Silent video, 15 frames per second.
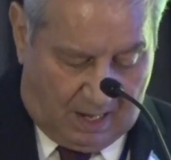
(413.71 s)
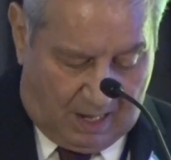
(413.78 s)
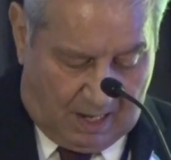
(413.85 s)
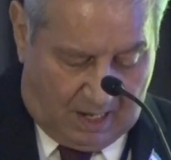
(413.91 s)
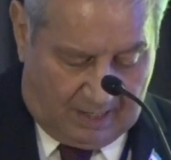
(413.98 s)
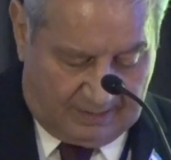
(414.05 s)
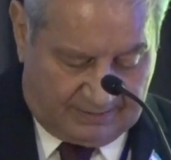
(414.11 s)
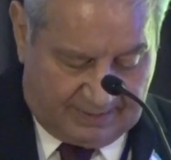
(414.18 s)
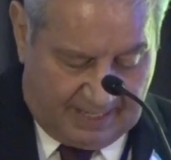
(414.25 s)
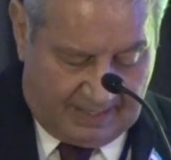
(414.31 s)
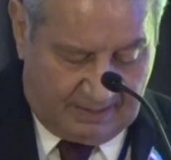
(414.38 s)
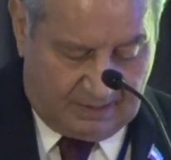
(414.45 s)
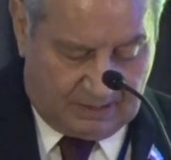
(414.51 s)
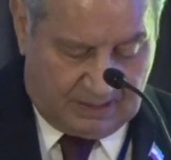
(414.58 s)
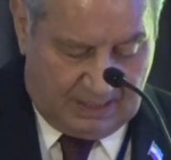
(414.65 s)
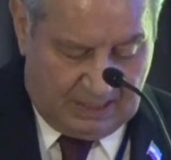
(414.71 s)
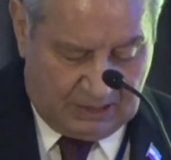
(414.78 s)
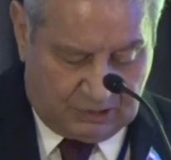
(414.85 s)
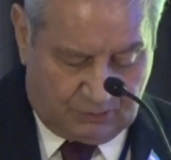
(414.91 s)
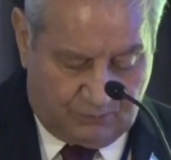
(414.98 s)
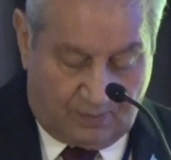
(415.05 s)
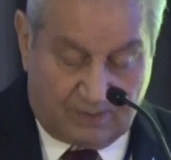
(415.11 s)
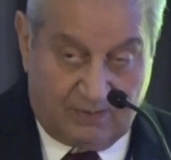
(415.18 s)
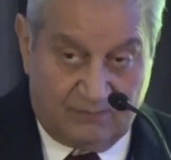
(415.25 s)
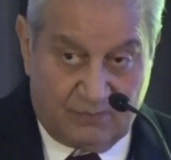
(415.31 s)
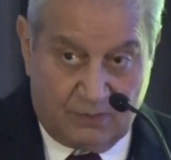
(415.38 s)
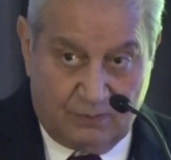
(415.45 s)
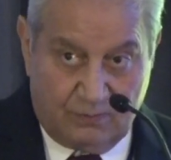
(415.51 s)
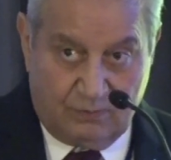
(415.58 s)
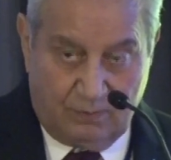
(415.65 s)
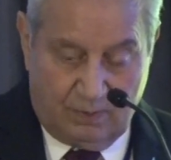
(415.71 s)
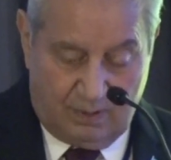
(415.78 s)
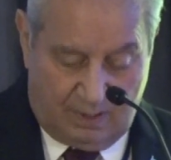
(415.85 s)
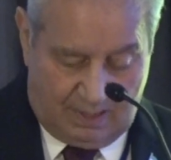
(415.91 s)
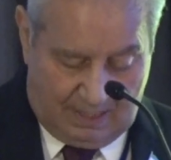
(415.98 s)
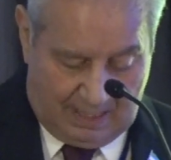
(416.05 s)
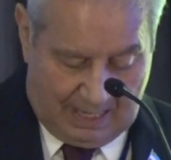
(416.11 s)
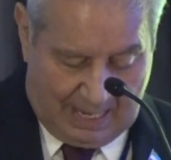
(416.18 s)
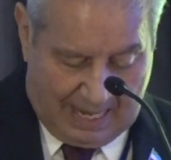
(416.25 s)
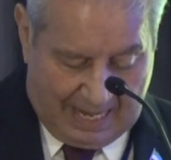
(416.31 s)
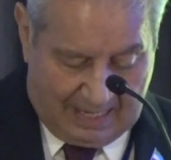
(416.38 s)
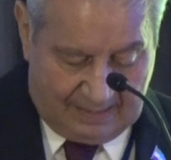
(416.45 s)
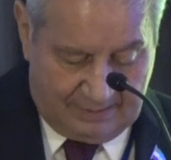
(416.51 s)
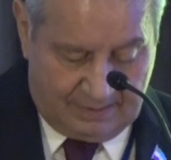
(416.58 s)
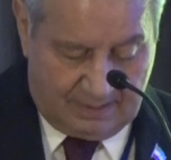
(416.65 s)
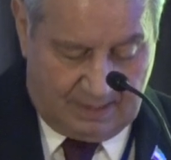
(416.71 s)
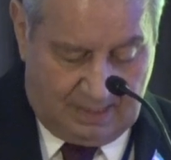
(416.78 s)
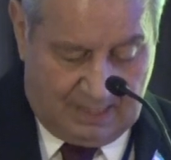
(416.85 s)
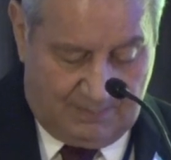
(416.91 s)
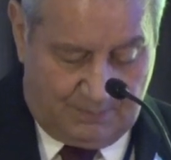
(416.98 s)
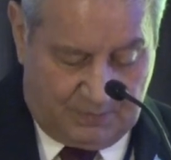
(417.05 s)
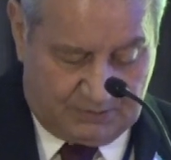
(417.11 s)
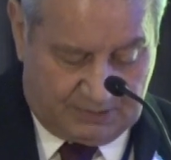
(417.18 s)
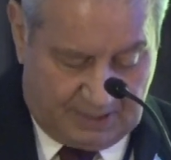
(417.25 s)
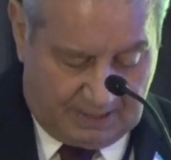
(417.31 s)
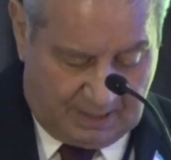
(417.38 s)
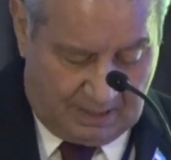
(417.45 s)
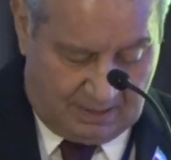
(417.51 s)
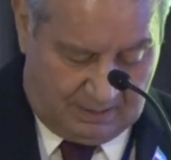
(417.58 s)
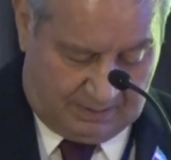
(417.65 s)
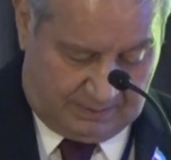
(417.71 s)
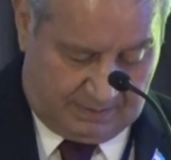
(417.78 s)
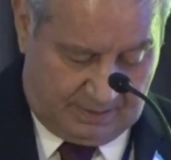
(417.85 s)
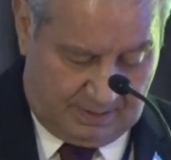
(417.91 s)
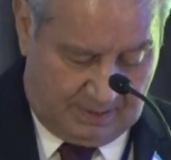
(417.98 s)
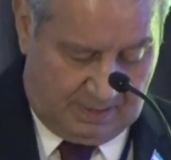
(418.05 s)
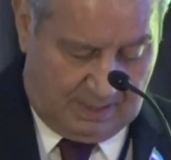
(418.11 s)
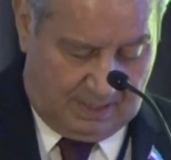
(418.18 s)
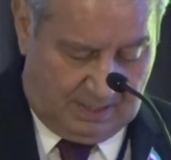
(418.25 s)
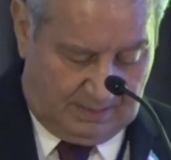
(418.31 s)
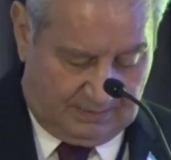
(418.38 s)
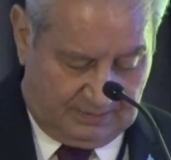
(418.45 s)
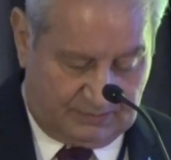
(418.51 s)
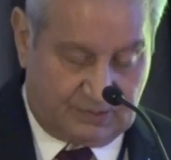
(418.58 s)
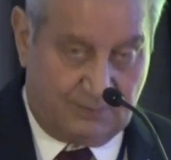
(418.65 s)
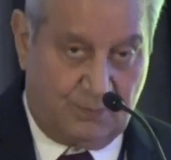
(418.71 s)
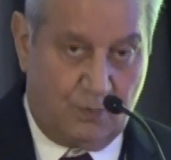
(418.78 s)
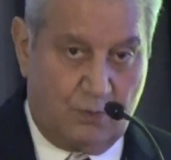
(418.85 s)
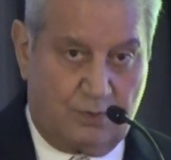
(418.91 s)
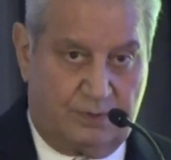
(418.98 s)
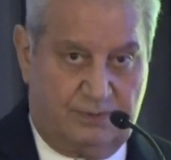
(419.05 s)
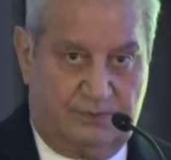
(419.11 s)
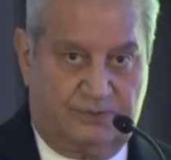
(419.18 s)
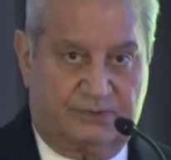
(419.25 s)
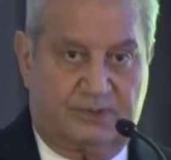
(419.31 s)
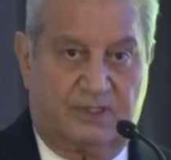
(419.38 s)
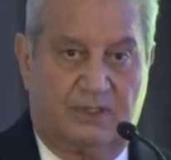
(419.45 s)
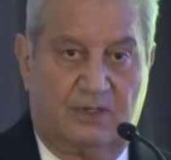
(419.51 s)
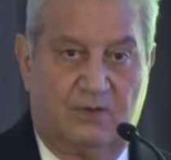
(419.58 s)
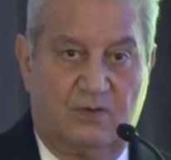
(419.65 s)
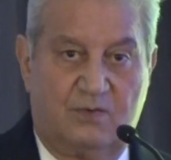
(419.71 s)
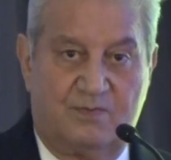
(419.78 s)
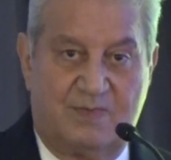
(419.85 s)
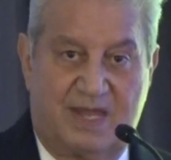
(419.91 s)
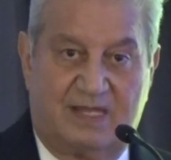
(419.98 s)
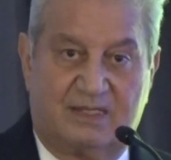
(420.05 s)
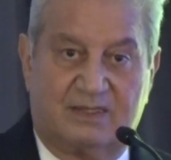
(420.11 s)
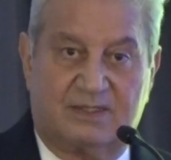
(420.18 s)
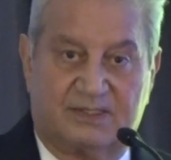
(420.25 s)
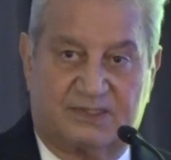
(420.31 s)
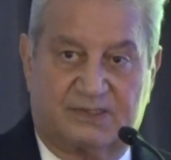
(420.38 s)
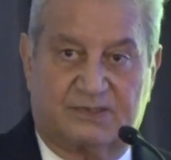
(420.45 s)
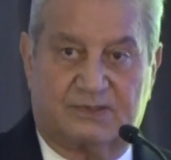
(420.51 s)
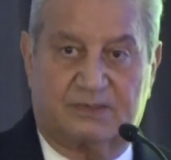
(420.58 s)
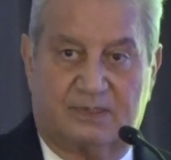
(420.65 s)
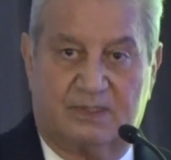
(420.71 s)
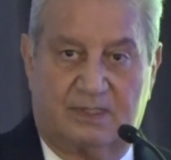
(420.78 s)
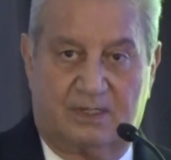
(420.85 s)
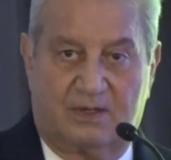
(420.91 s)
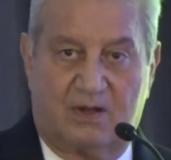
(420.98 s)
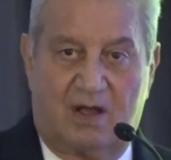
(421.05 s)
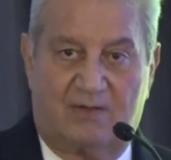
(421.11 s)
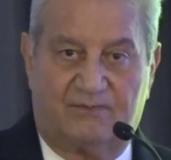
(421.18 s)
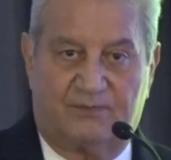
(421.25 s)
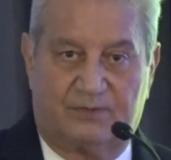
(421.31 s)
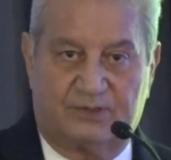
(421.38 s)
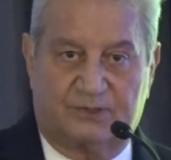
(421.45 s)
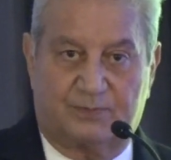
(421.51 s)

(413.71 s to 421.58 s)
I thank each one of you, and in particular, the supporters who made this conference